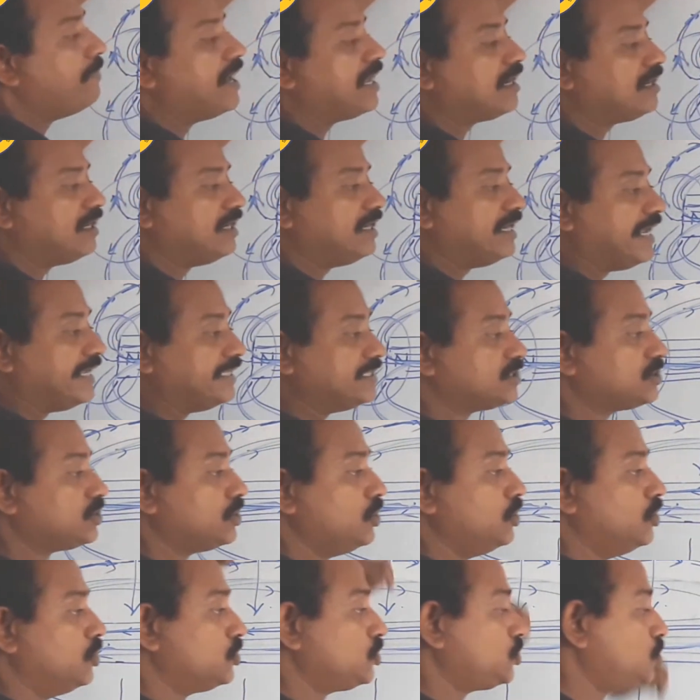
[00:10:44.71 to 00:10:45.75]
parallel lines.
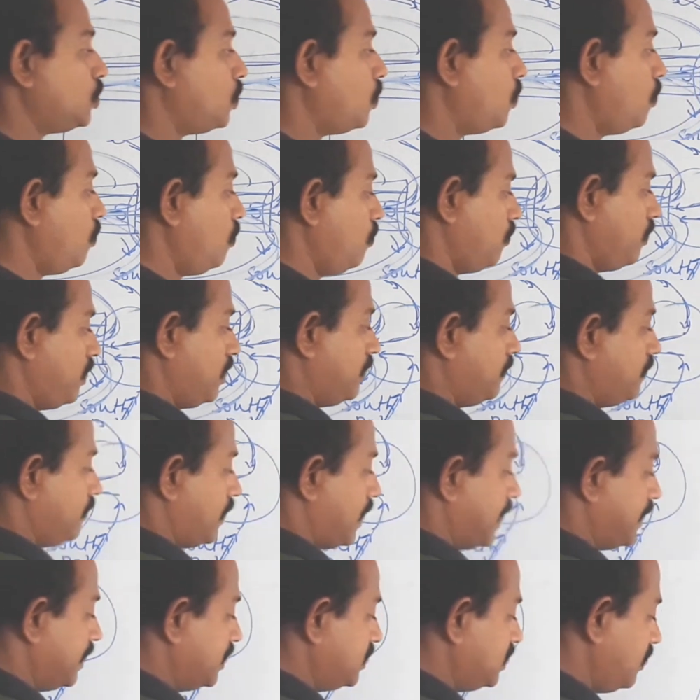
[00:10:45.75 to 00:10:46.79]
So
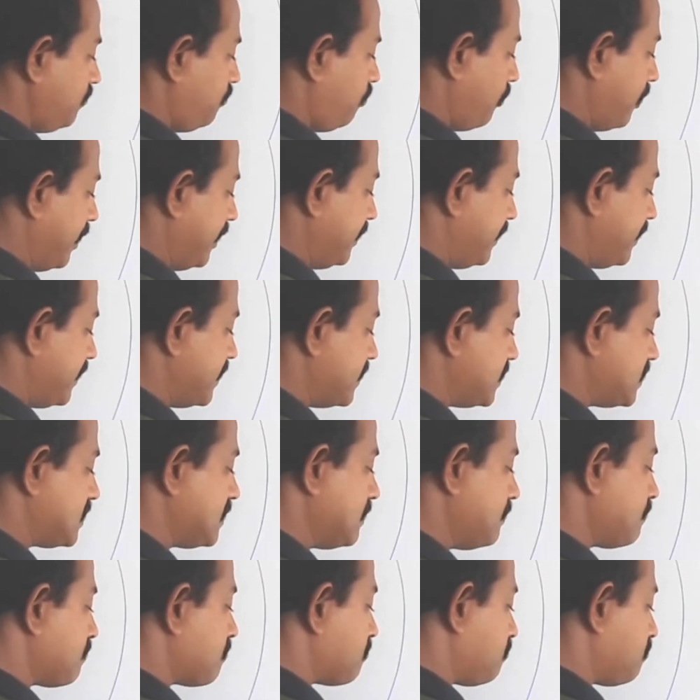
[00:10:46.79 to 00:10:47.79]
another point is,